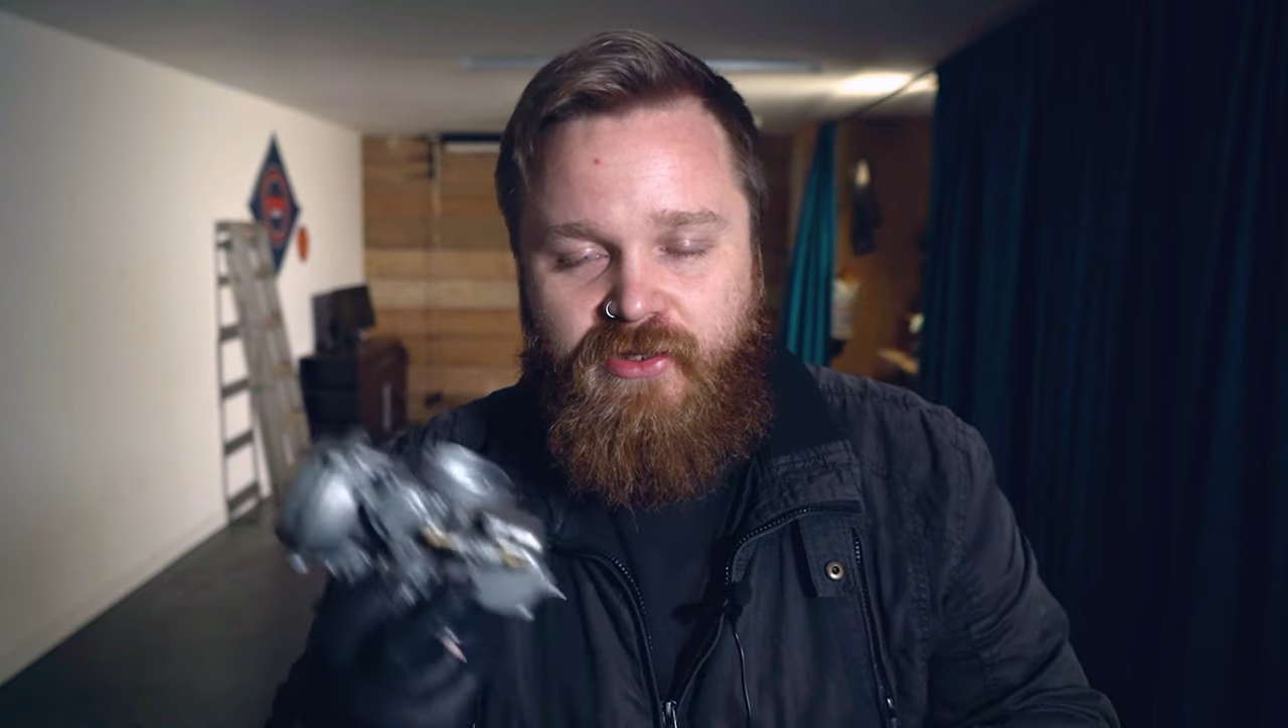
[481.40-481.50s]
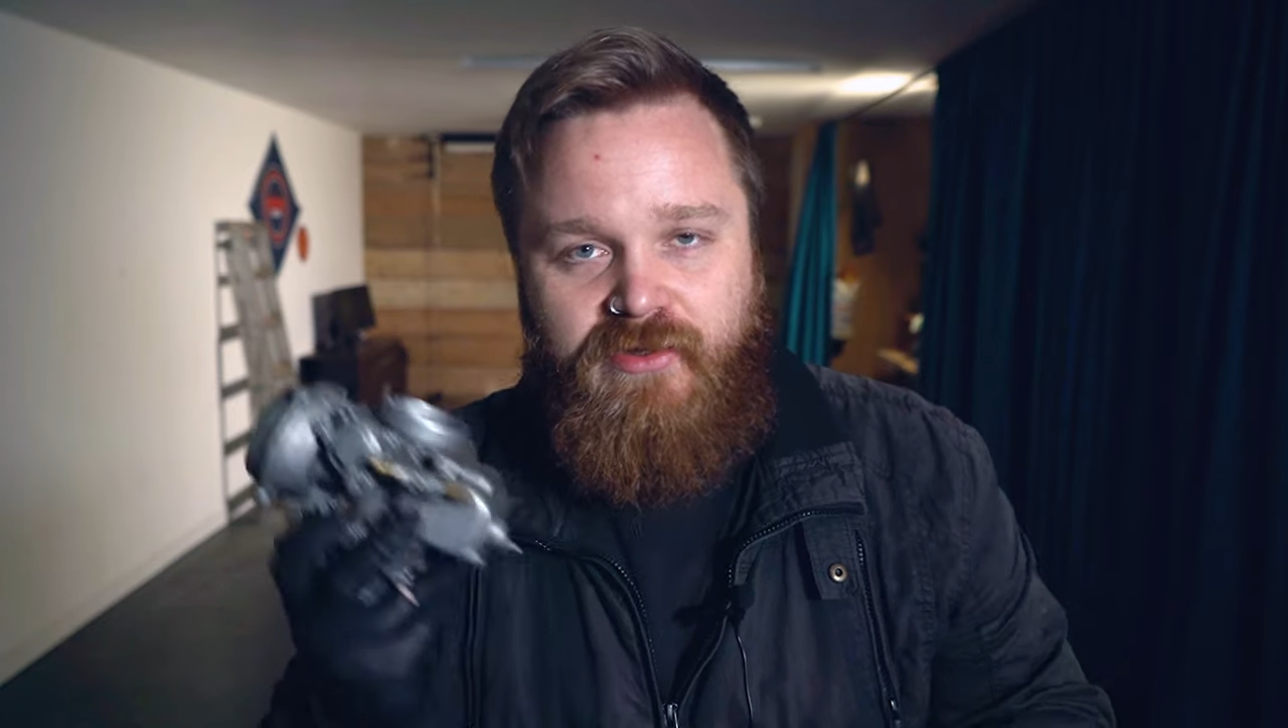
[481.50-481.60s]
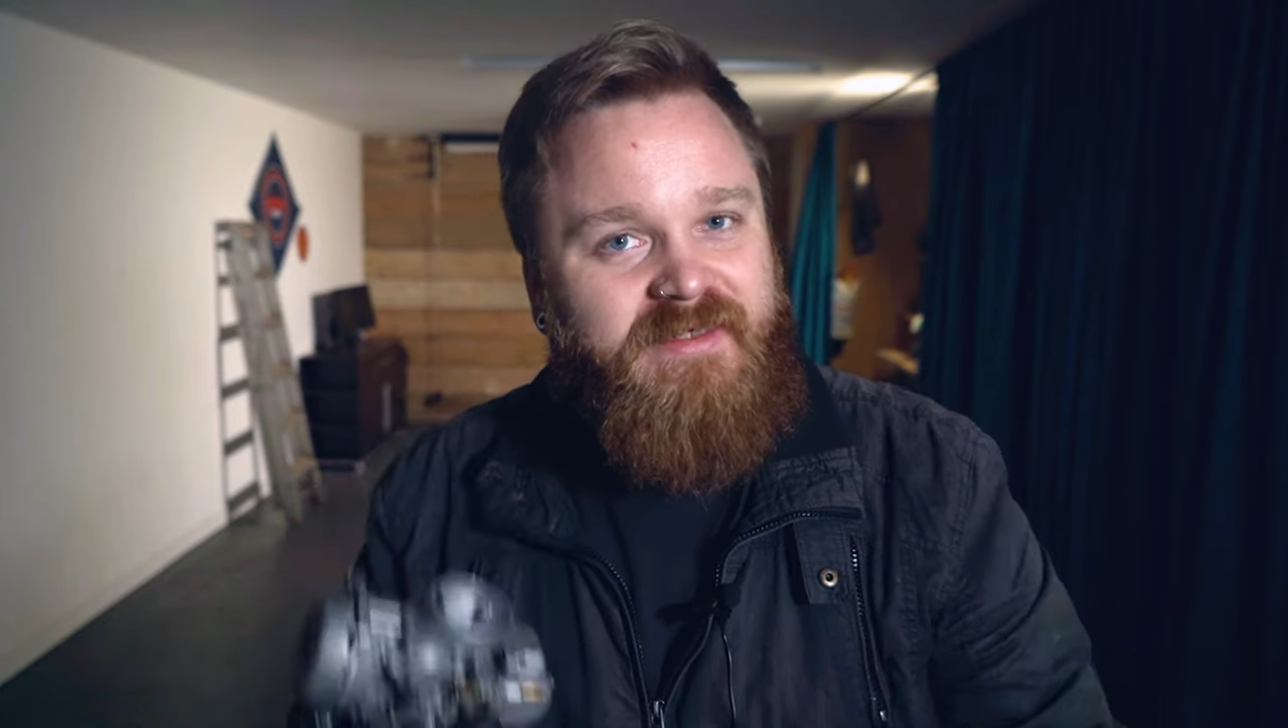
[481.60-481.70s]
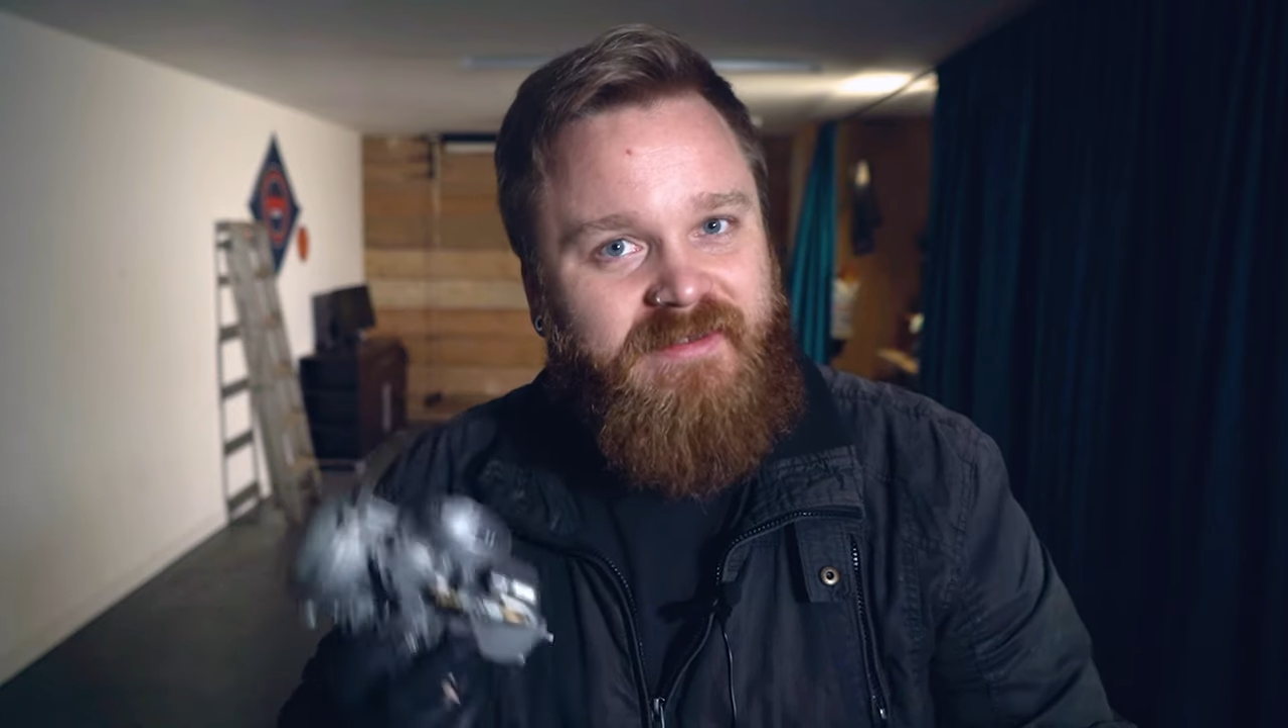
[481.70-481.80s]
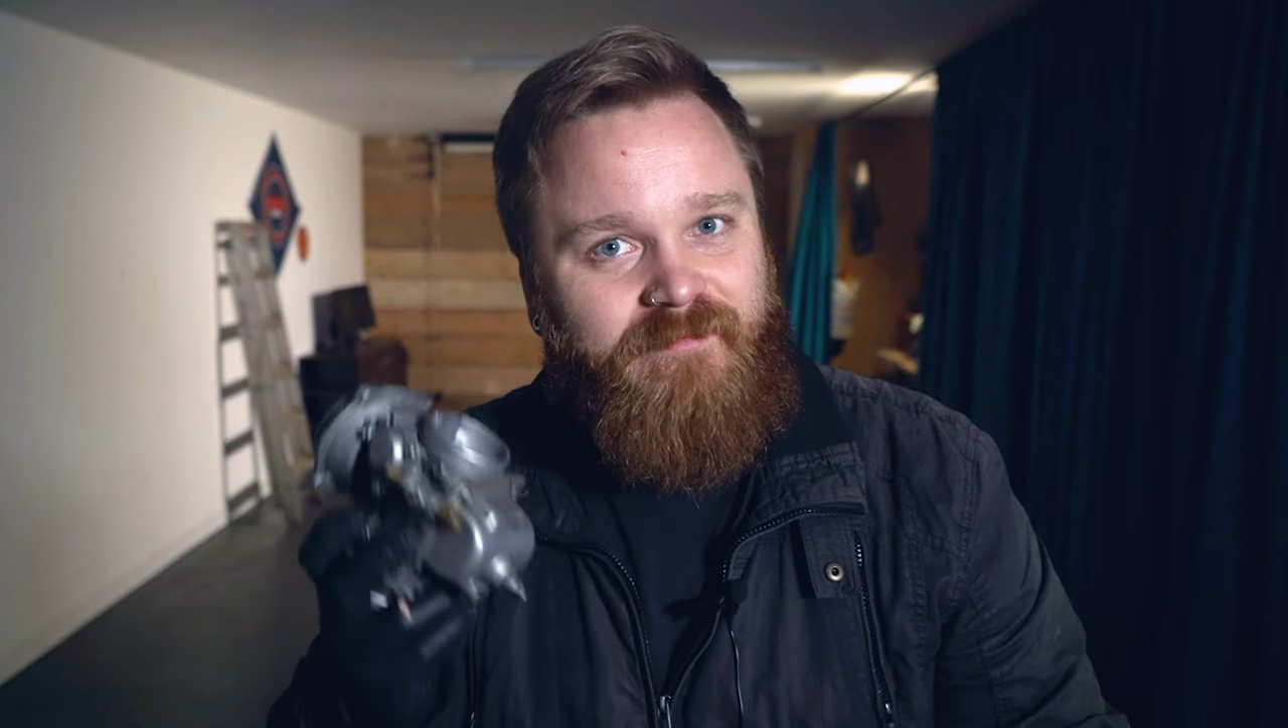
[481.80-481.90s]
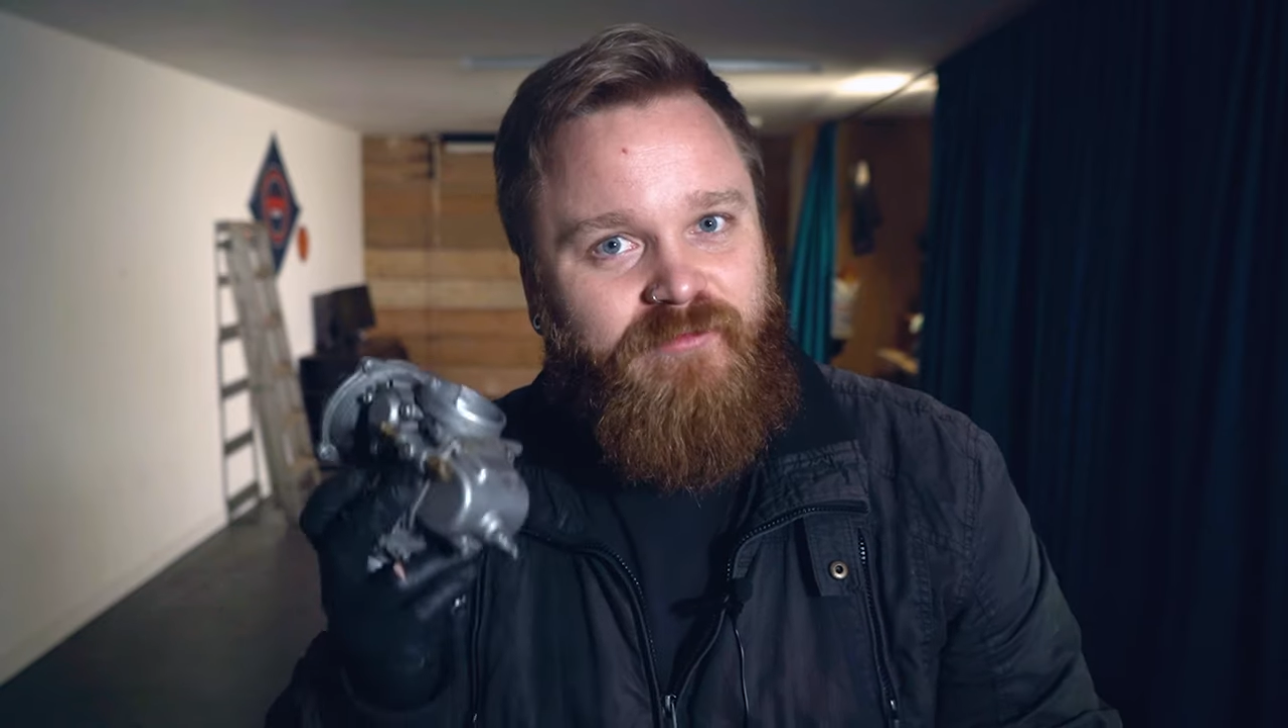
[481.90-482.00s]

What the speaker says: these are